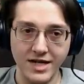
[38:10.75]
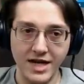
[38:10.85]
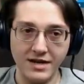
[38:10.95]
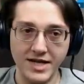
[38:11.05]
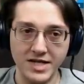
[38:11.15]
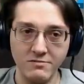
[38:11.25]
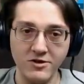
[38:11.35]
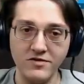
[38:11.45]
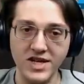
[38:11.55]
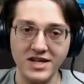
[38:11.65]
Now that's
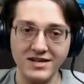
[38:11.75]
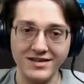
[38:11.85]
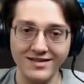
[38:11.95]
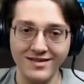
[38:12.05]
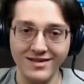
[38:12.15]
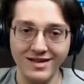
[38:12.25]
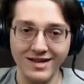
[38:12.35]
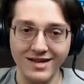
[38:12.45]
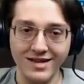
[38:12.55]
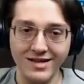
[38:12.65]
moving.
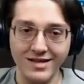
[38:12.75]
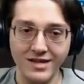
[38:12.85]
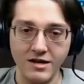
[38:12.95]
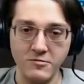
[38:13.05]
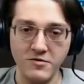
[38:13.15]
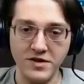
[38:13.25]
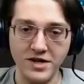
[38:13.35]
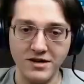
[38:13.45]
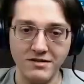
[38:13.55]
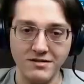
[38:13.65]
Come over
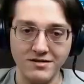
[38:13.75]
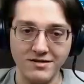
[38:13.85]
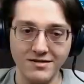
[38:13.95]
here.